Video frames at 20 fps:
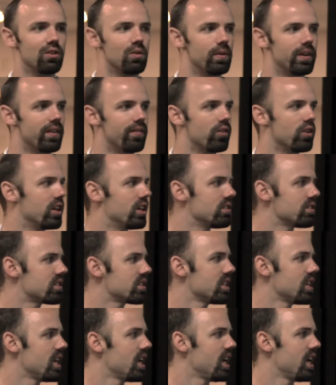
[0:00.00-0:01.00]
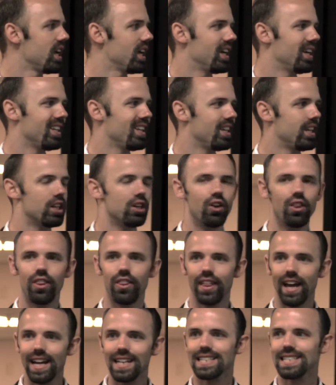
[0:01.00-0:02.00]
whatever else.
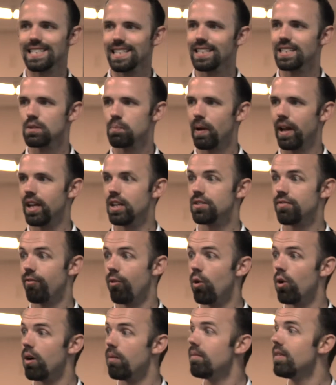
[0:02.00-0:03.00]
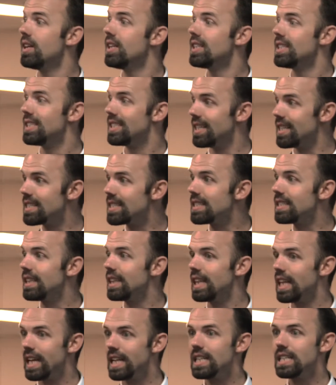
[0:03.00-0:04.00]
That 6-page form doesn't
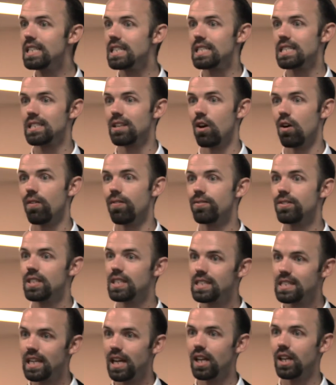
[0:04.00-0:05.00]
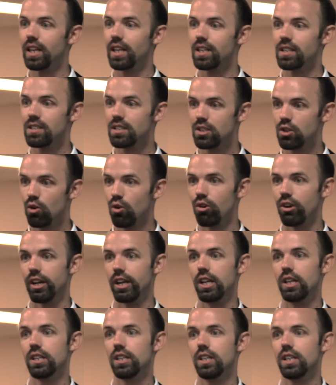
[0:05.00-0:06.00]
lend itself to telling a story.
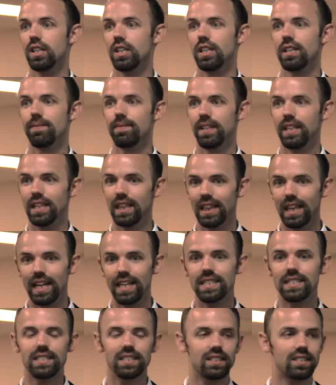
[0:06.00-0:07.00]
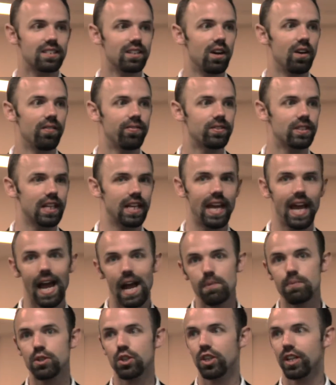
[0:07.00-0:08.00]
It lends itself to
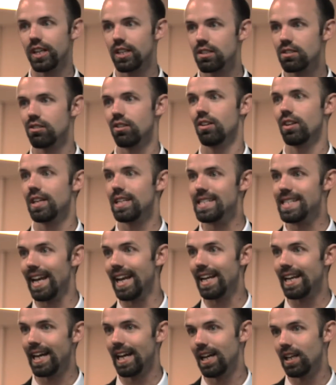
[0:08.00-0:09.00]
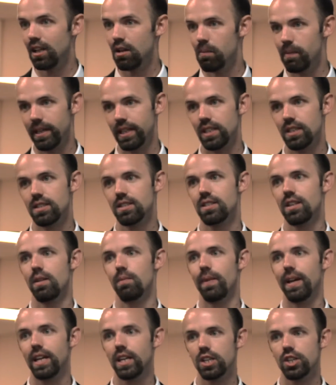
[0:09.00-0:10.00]
capturing certain data elements and
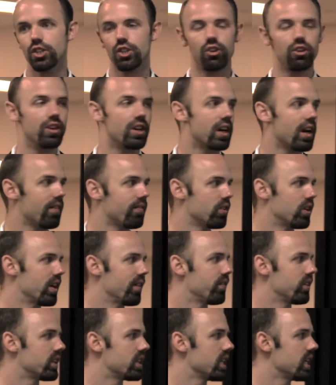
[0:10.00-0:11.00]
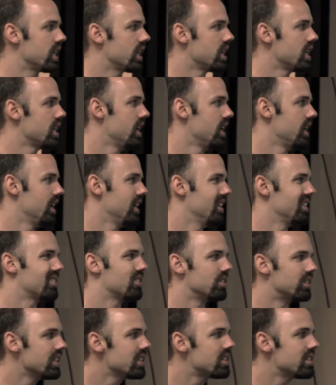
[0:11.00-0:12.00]
making sure you covered everything. So
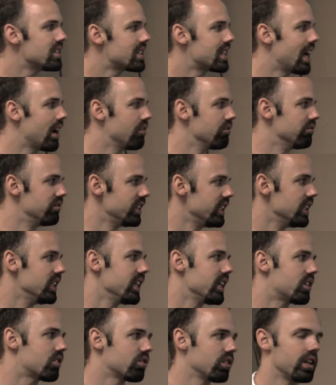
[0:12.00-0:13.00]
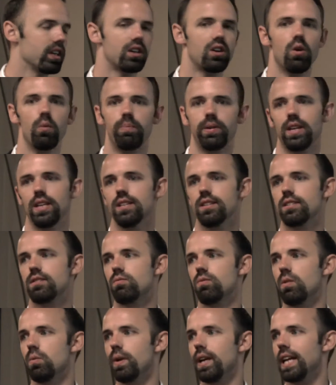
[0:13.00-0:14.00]
this is that really critical piece
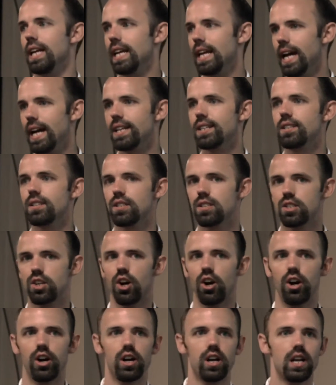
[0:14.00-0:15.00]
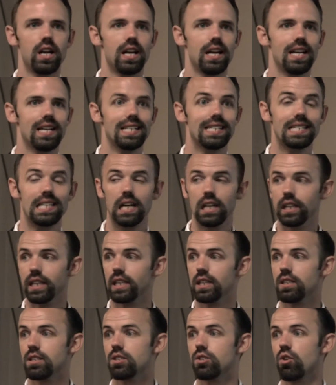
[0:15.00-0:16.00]
where we get to start telling
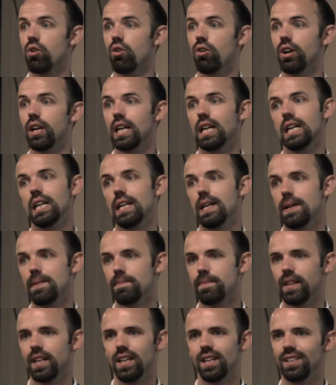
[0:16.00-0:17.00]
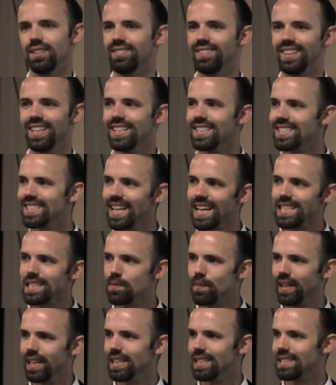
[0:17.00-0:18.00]
the story. The
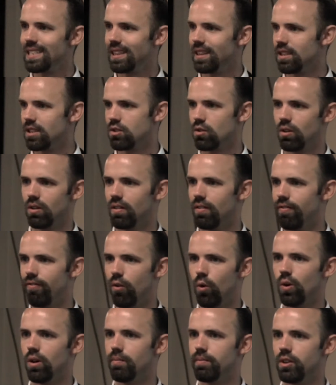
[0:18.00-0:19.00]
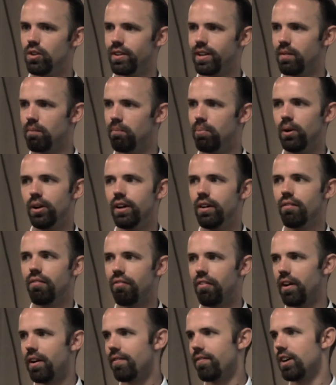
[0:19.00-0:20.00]
assessment isn't the sort of form you can put in
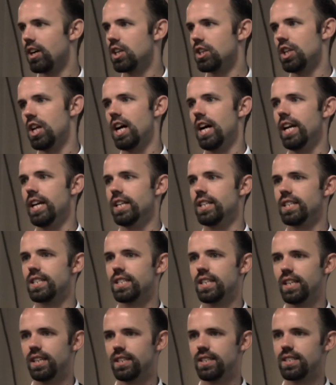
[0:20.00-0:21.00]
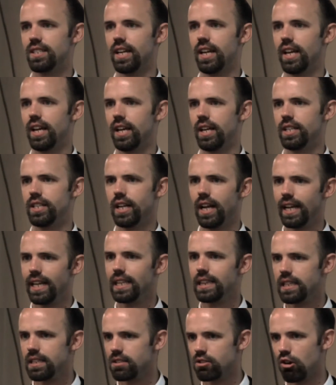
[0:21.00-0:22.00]
front of a client and say, did I
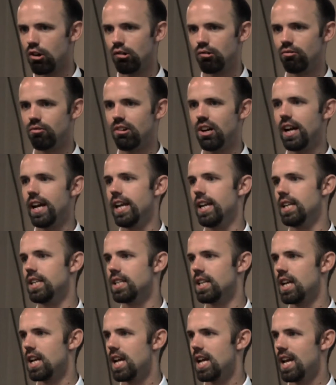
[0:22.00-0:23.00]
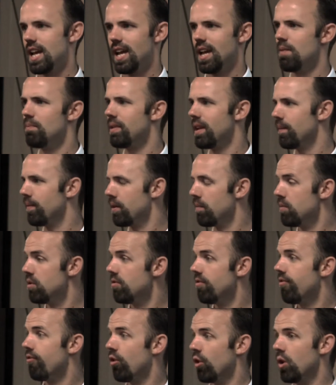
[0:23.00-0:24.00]
get this all right? And be able to move
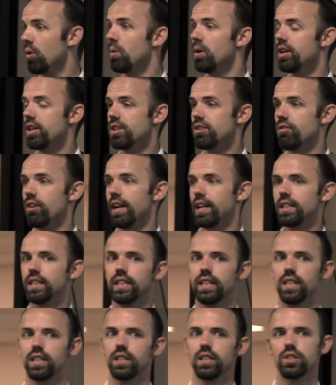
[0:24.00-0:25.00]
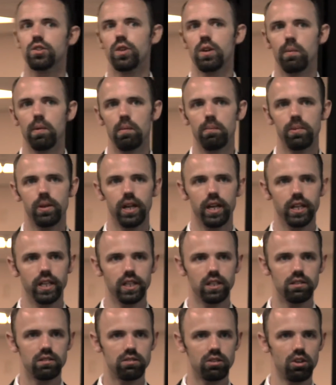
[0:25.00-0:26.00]
forward directly into treatment planning.
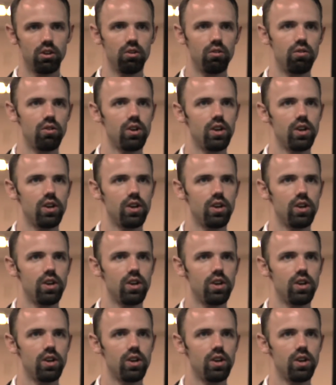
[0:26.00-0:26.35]
So